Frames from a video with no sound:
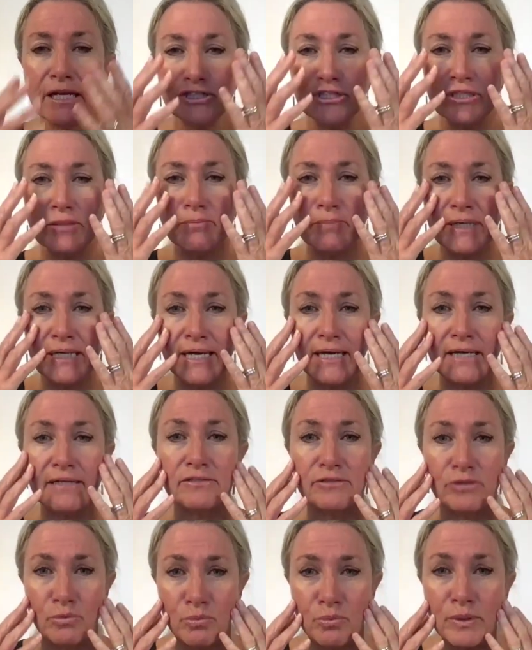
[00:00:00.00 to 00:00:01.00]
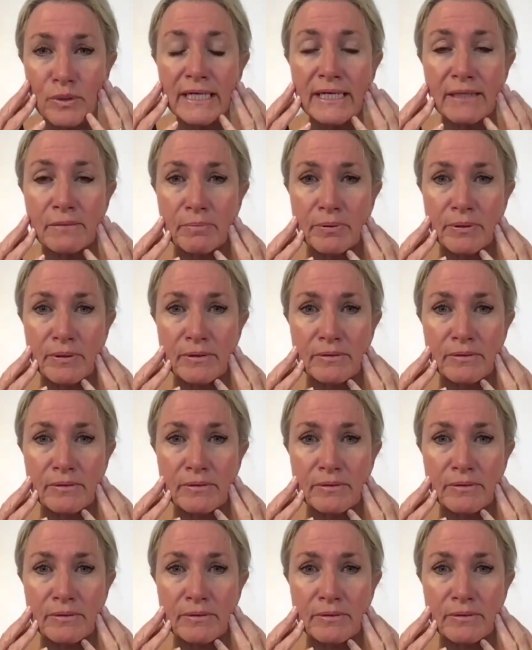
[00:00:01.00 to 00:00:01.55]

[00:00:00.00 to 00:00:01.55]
she began to weep,